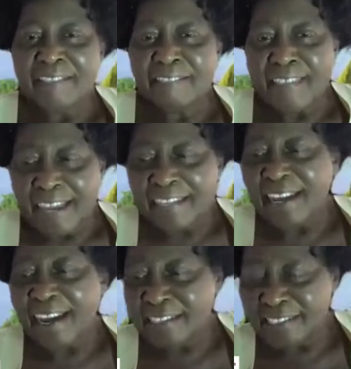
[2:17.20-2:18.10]
And that
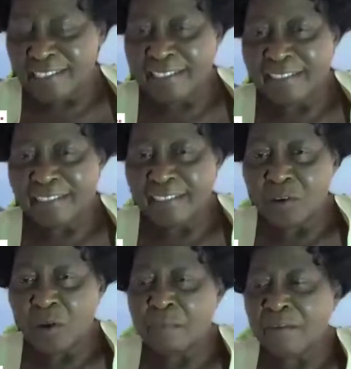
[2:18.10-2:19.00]
council
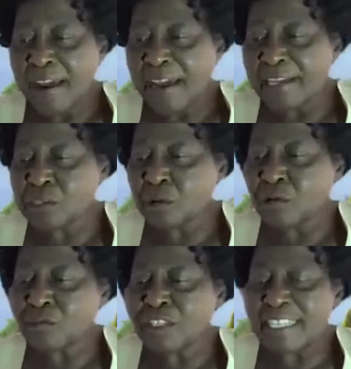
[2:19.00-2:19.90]
comprised
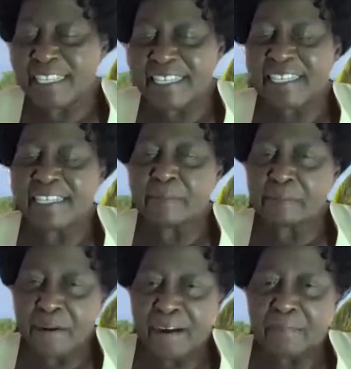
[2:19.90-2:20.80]
of key
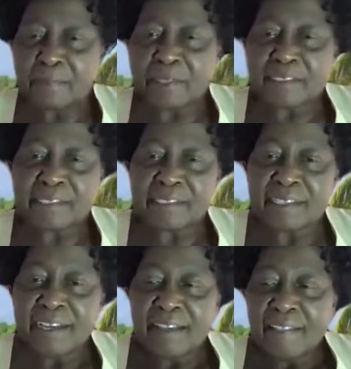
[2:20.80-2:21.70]
departments
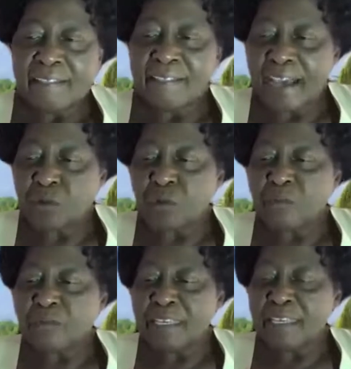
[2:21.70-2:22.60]
that
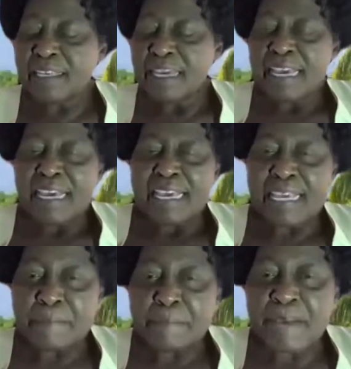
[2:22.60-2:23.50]
would be
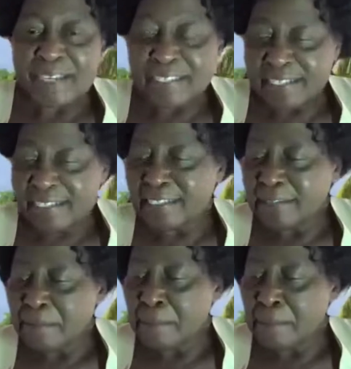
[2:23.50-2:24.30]
impacted